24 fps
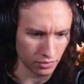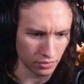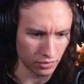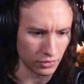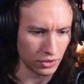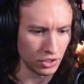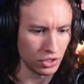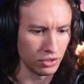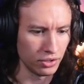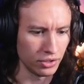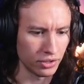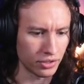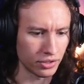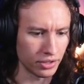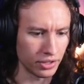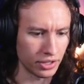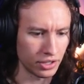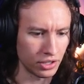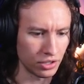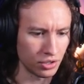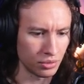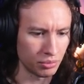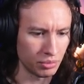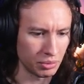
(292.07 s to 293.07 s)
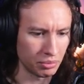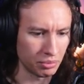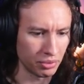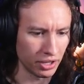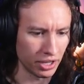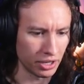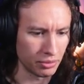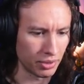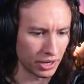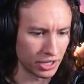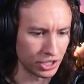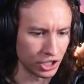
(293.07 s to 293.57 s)
You look like you could be
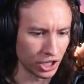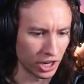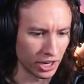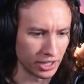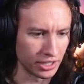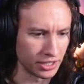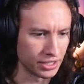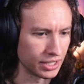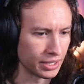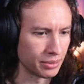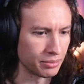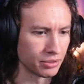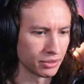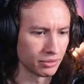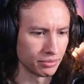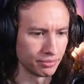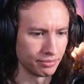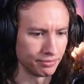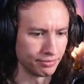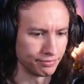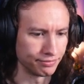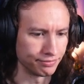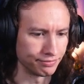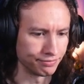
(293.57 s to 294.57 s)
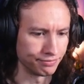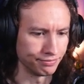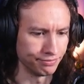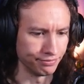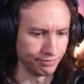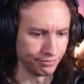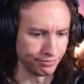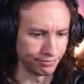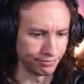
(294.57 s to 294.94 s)
played by Johnny Depp. Hmm.